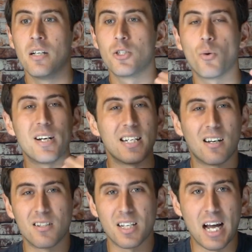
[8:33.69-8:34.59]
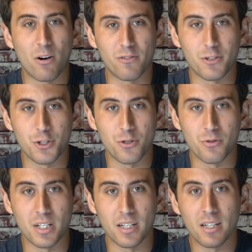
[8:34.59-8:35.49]
$20 an hour for
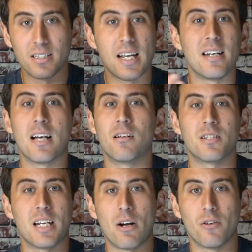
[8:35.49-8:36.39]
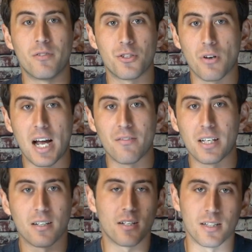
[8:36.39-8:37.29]
shooting, $10 an hour for
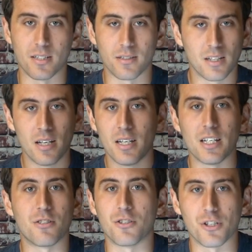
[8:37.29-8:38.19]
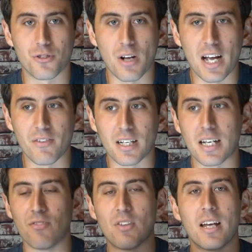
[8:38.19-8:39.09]
driving because you're just driving,
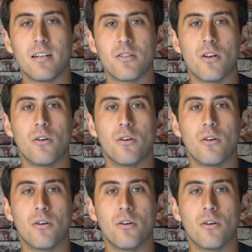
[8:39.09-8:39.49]
and then